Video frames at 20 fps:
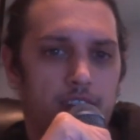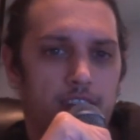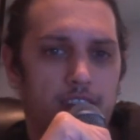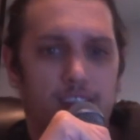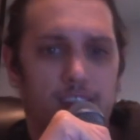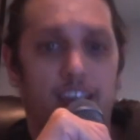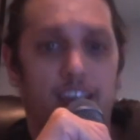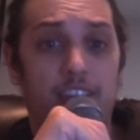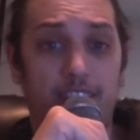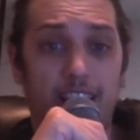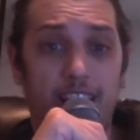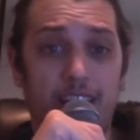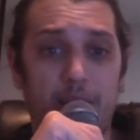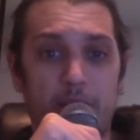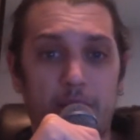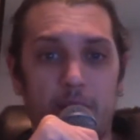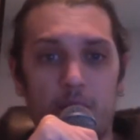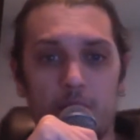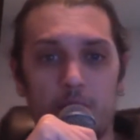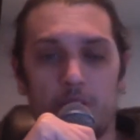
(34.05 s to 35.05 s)
I think I had a
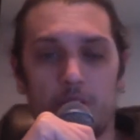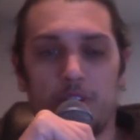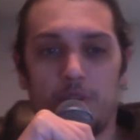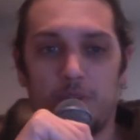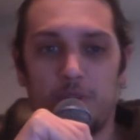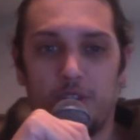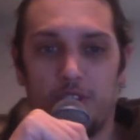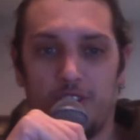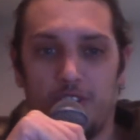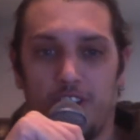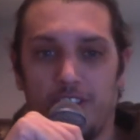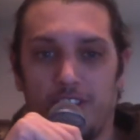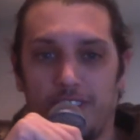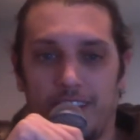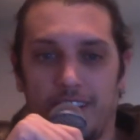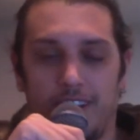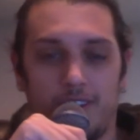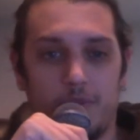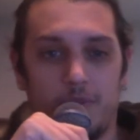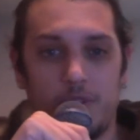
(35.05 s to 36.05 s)
poster that was called Gothic
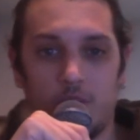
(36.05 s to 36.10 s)
Alchemy,